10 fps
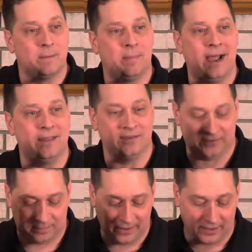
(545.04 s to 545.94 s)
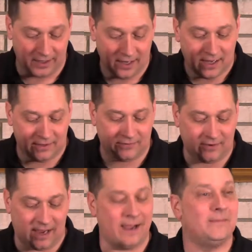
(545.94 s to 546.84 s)
by the Spirit. And
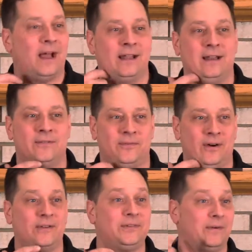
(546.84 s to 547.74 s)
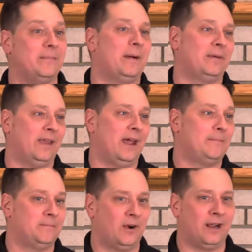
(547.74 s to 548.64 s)
so I, I for us to remember
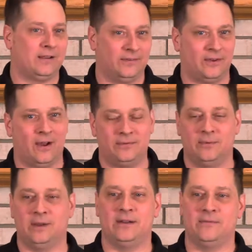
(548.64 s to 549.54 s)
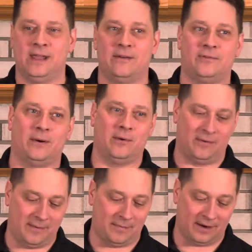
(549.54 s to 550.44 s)
that, all right, because often we, we have trouble
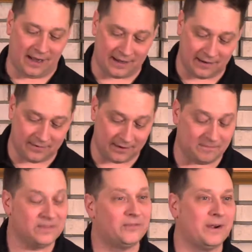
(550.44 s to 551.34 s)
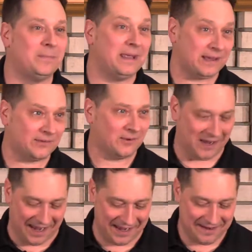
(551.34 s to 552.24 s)
remembering, I give you three P's,
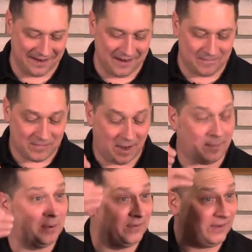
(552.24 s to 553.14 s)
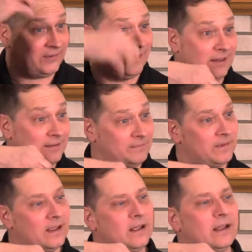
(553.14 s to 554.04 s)
okay? Uh, position,
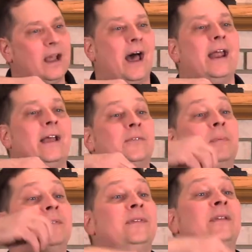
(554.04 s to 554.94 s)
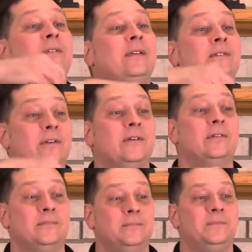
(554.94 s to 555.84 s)
God has positioned you,